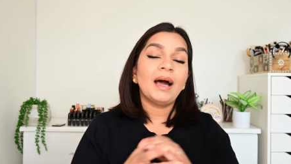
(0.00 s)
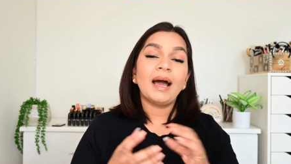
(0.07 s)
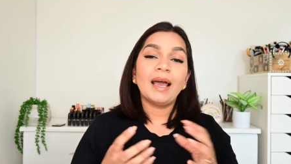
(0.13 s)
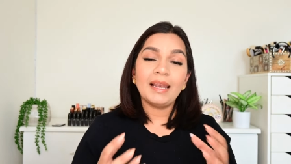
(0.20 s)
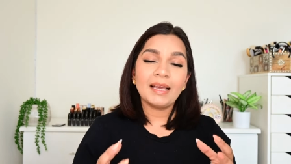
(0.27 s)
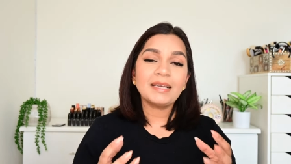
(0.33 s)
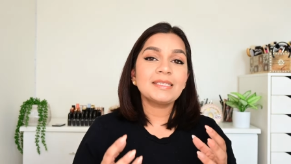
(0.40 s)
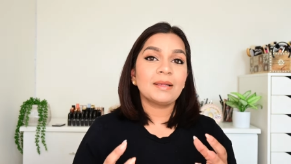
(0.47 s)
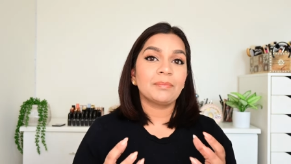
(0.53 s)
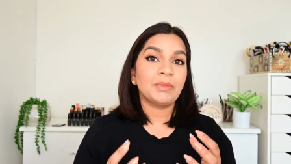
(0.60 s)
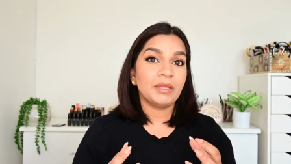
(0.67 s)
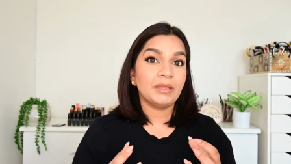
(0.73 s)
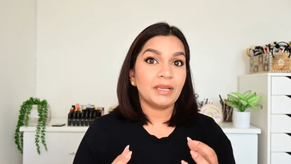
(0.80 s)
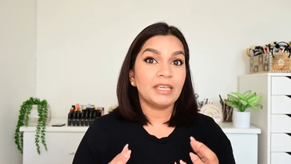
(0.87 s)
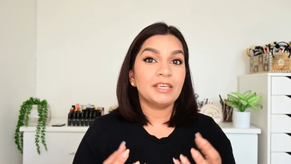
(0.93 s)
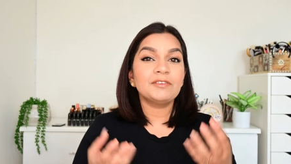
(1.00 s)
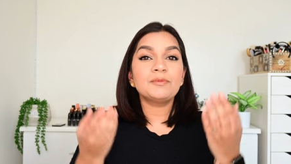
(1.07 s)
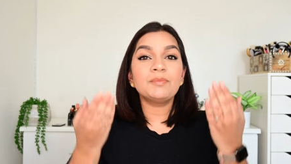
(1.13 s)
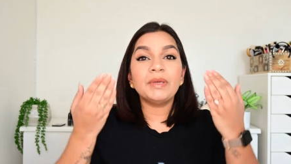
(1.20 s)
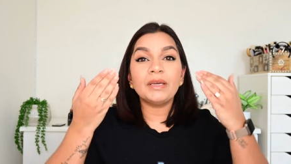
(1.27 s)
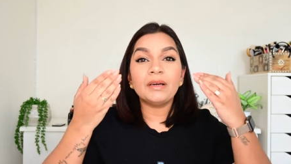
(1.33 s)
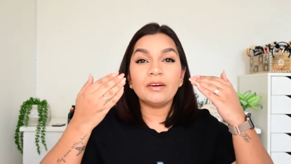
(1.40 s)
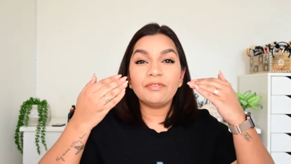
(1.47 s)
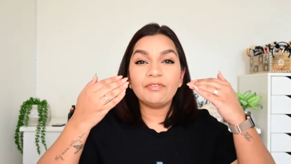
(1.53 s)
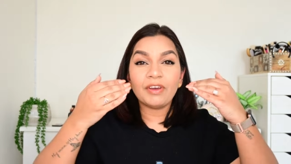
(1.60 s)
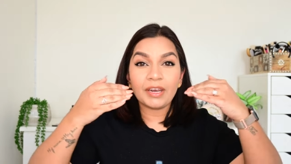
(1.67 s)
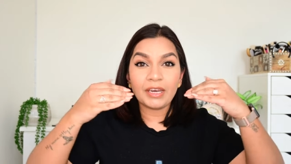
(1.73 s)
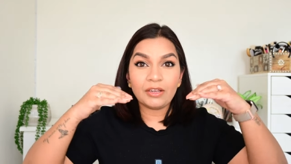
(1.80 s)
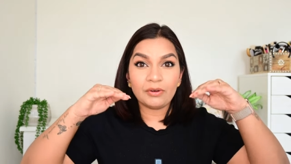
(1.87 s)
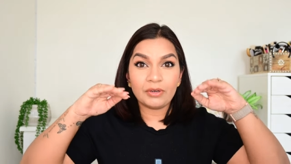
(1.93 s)
I like something that gives me a
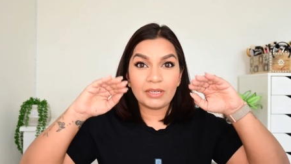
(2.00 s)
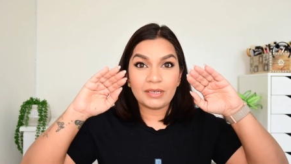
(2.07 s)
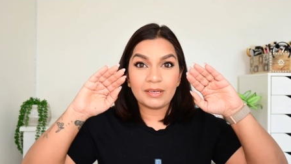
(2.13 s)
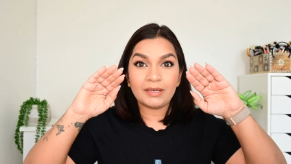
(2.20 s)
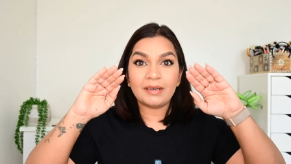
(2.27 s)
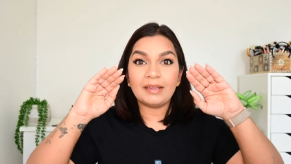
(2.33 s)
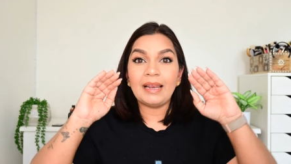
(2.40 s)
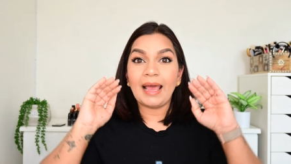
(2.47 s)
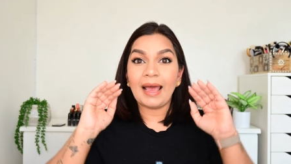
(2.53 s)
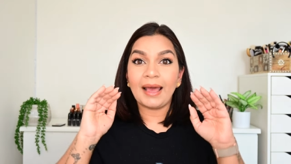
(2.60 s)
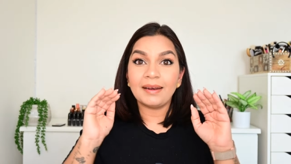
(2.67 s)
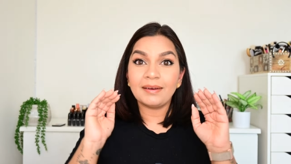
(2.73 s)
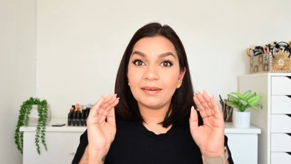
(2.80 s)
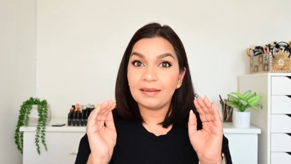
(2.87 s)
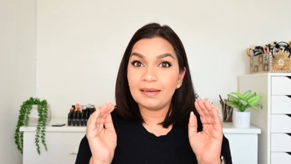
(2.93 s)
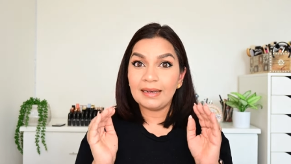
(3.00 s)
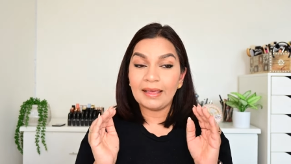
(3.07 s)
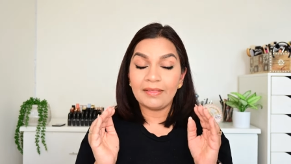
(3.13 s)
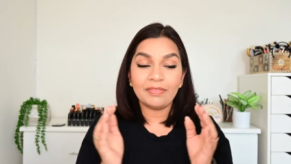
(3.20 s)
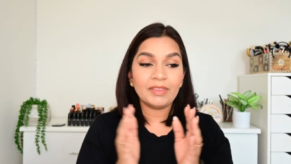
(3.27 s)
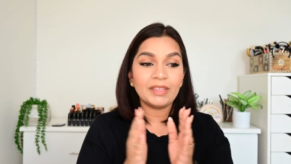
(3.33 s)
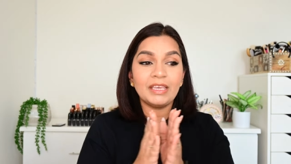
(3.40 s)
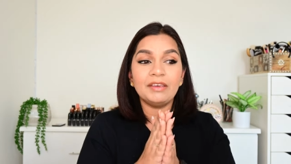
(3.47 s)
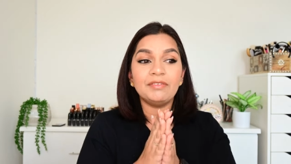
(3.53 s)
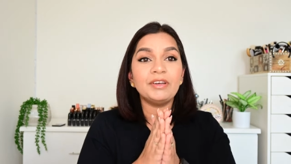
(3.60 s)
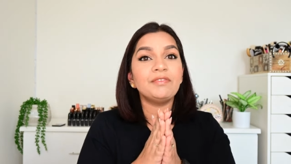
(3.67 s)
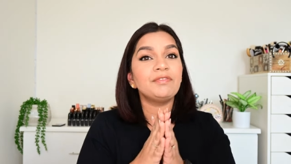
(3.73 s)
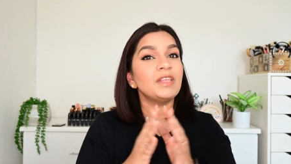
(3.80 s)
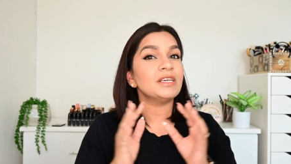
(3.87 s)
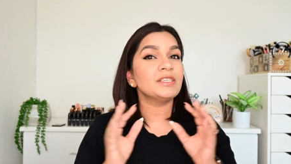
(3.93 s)
very good curl and a length. Even
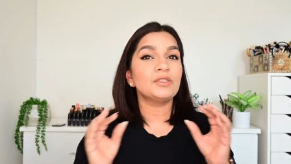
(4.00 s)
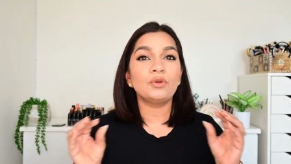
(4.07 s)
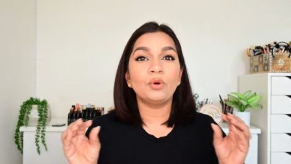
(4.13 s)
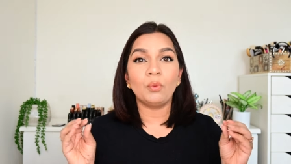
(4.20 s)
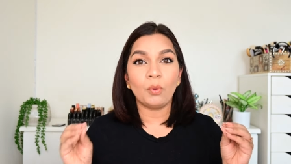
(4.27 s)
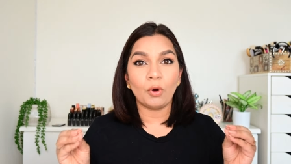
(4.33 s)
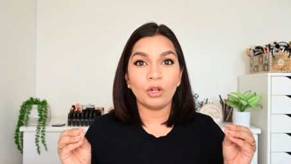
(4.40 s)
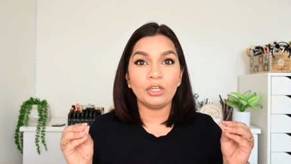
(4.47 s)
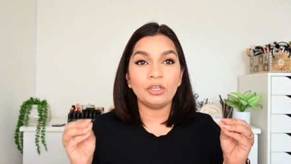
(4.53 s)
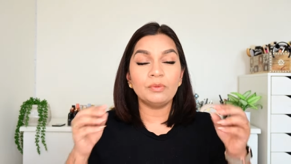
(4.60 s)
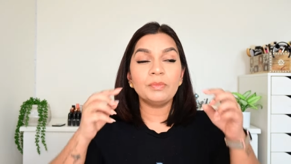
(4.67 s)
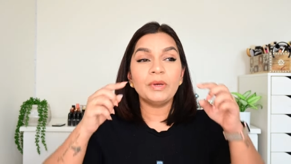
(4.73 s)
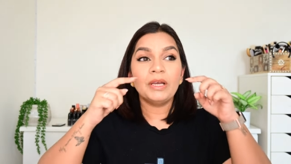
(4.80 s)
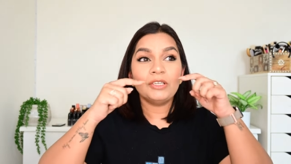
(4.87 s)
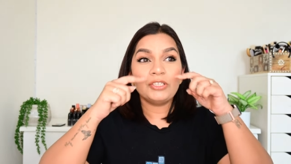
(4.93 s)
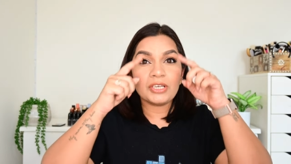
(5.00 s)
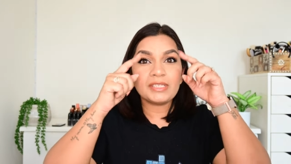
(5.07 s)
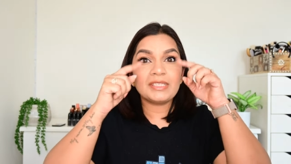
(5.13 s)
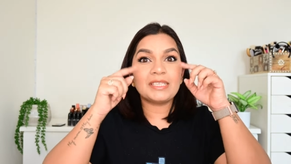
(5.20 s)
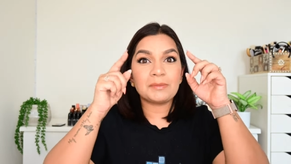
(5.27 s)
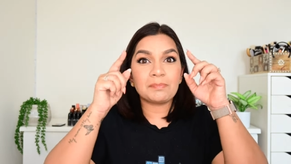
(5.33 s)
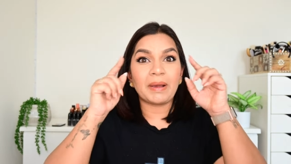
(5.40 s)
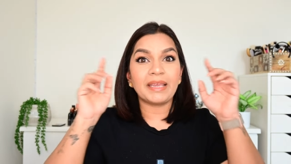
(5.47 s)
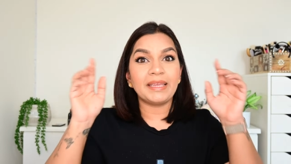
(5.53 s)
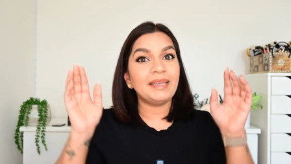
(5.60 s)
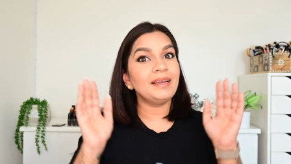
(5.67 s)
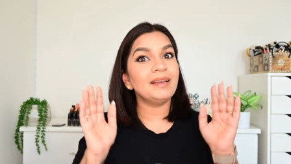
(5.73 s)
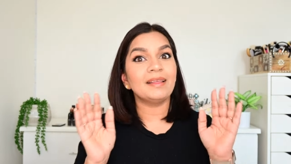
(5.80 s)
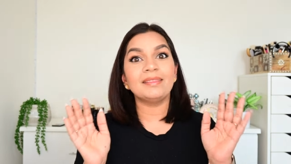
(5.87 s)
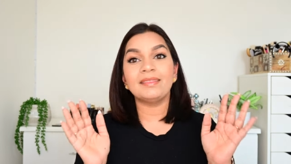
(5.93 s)
if there's no volume, just the
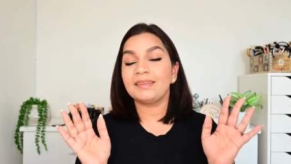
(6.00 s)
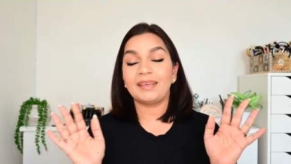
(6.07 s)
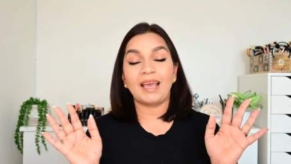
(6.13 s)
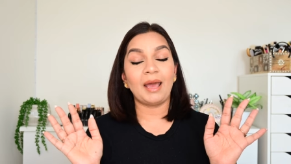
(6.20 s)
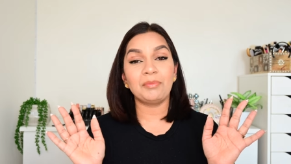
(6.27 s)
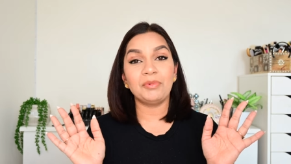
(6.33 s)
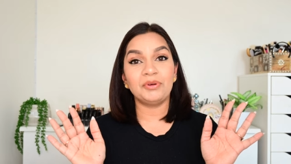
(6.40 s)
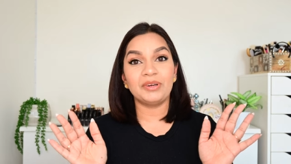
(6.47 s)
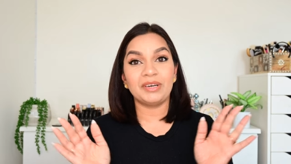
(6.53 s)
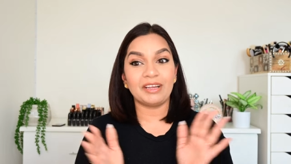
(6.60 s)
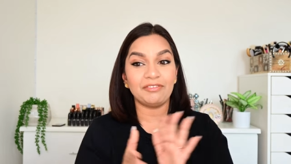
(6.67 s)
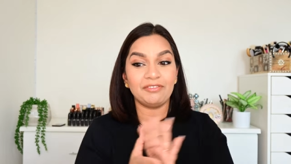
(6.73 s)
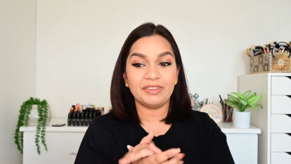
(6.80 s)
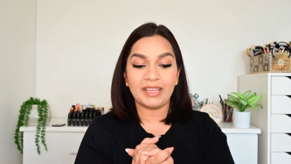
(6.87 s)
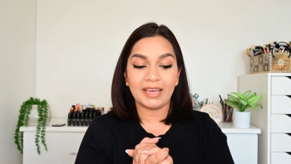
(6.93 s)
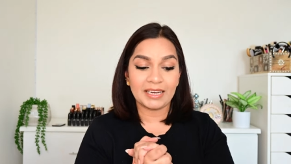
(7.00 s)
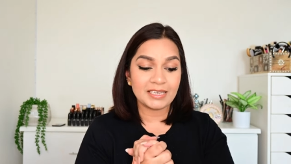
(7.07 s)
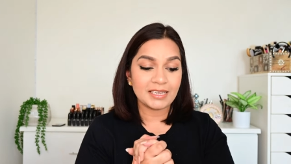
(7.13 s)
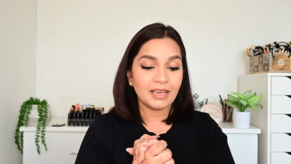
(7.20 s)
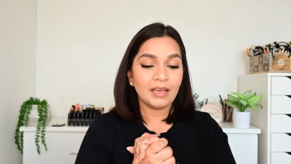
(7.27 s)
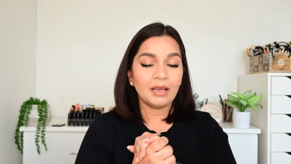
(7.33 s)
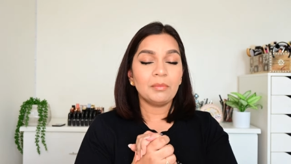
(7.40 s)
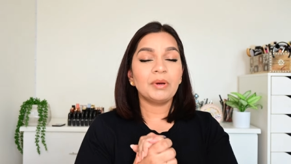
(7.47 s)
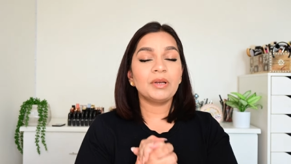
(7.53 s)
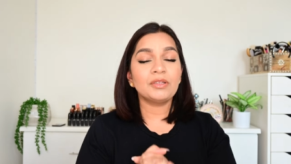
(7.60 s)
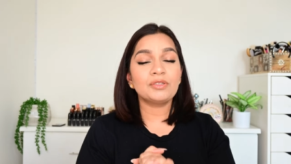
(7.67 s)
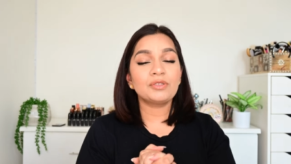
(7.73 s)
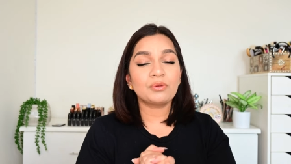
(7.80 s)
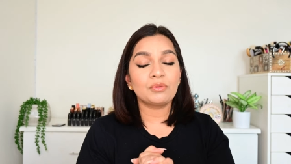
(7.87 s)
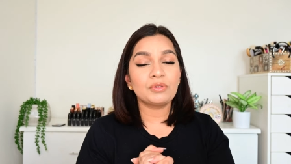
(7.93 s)
spiky length, I'm good enough with that, but
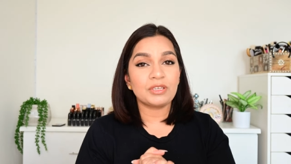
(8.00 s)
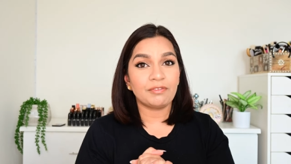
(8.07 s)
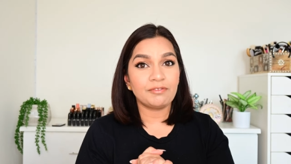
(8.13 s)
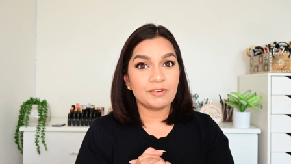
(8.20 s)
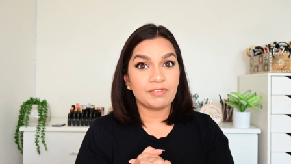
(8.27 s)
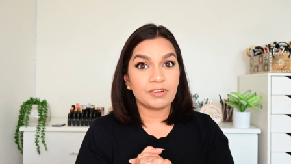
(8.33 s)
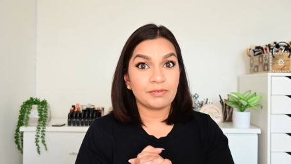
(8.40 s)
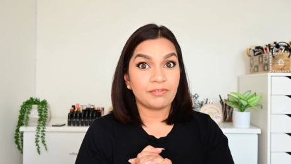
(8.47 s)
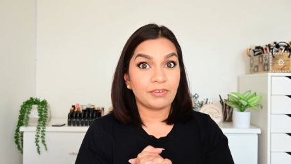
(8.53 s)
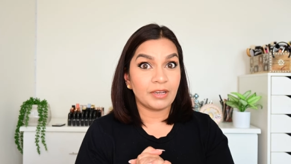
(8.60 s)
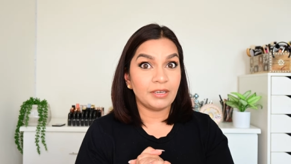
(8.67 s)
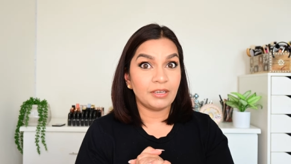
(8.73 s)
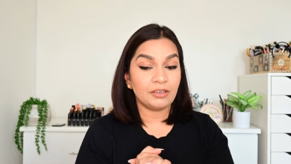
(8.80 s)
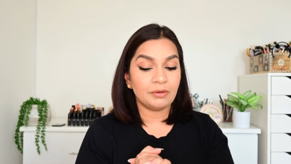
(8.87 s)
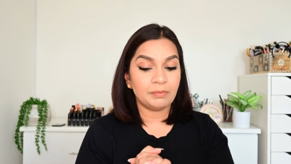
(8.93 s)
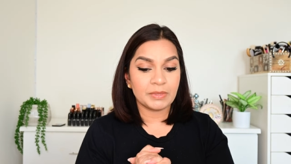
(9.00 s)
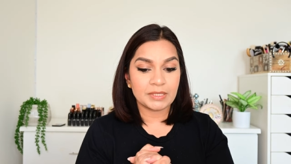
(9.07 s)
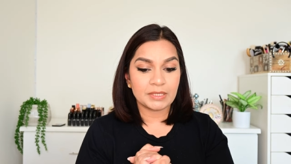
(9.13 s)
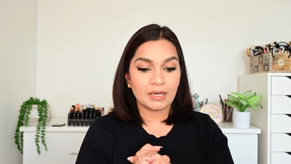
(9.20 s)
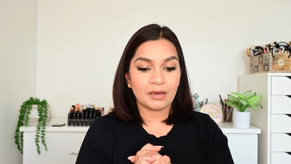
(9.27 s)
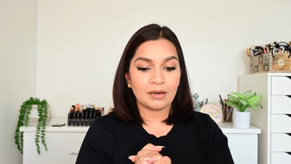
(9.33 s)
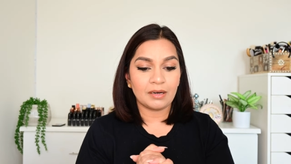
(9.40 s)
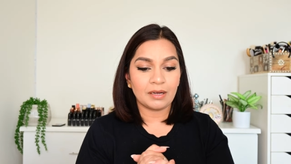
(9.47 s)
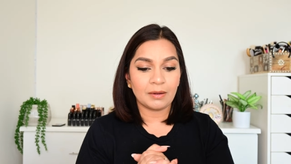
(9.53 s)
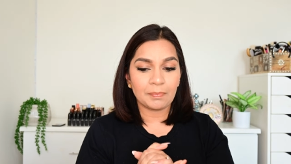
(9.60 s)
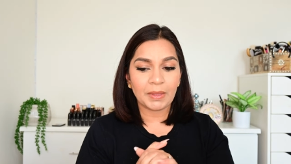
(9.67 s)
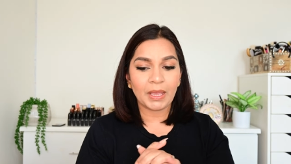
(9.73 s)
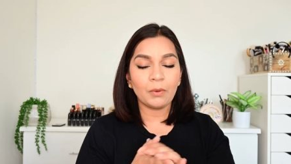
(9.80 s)
it's so tough to find a good mascara.